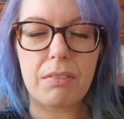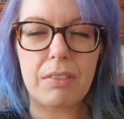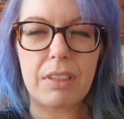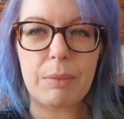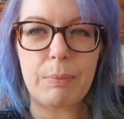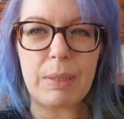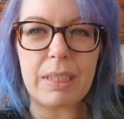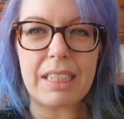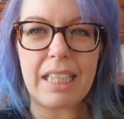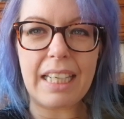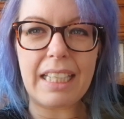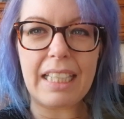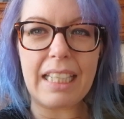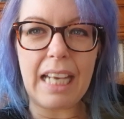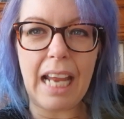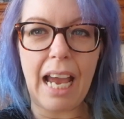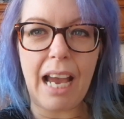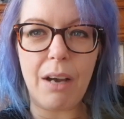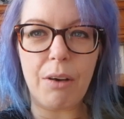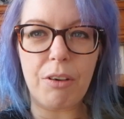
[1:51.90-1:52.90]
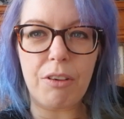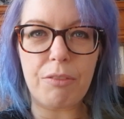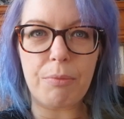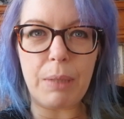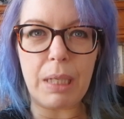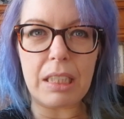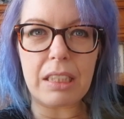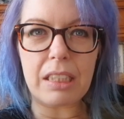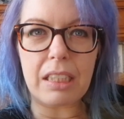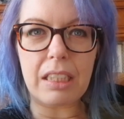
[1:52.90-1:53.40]
It's been taking it out of
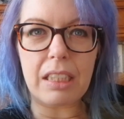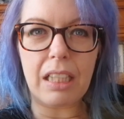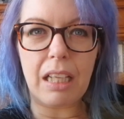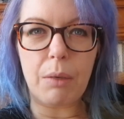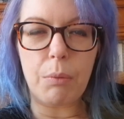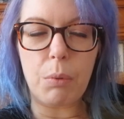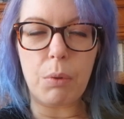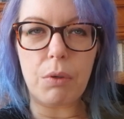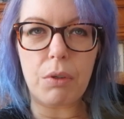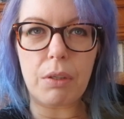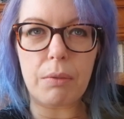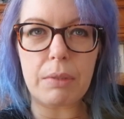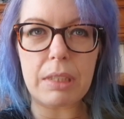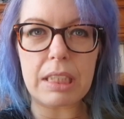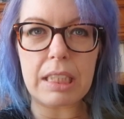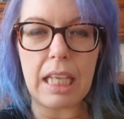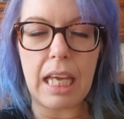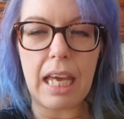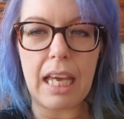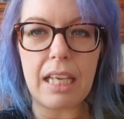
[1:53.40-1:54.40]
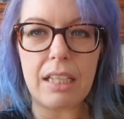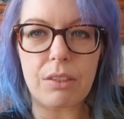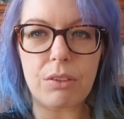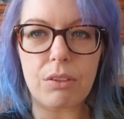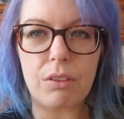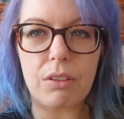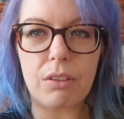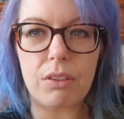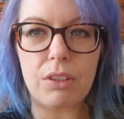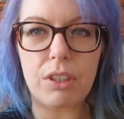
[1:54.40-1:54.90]
me to like walk up the stairs
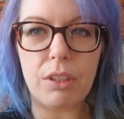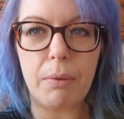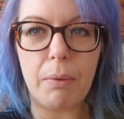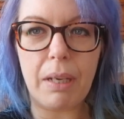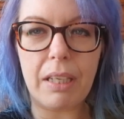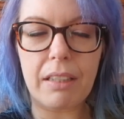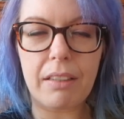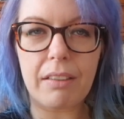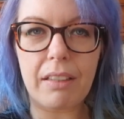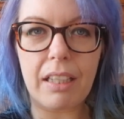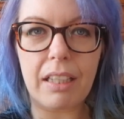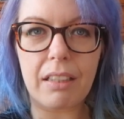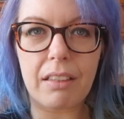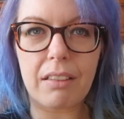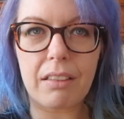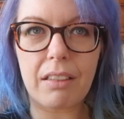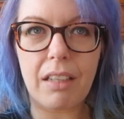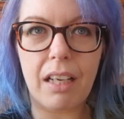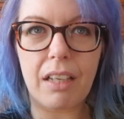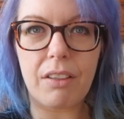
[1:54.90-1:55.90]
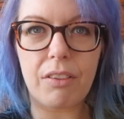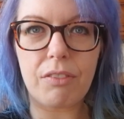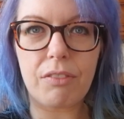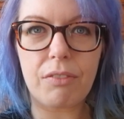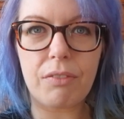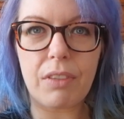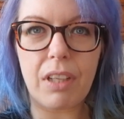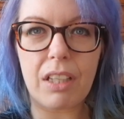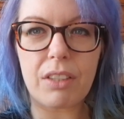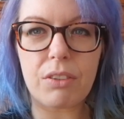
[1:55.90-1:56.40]
or do anything kind of
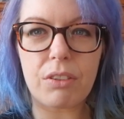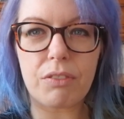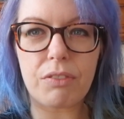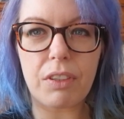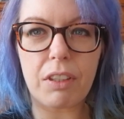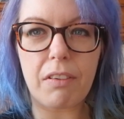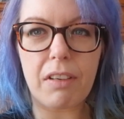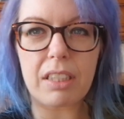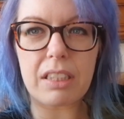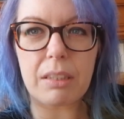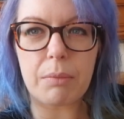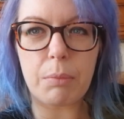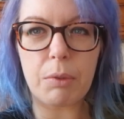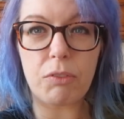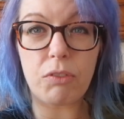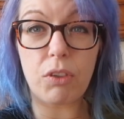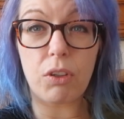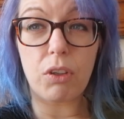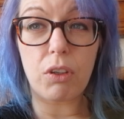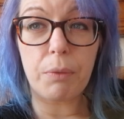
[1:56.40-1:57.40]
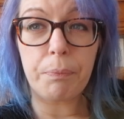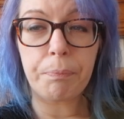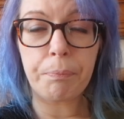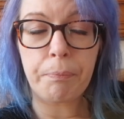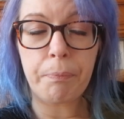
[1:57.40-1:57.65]
that I took for granted before.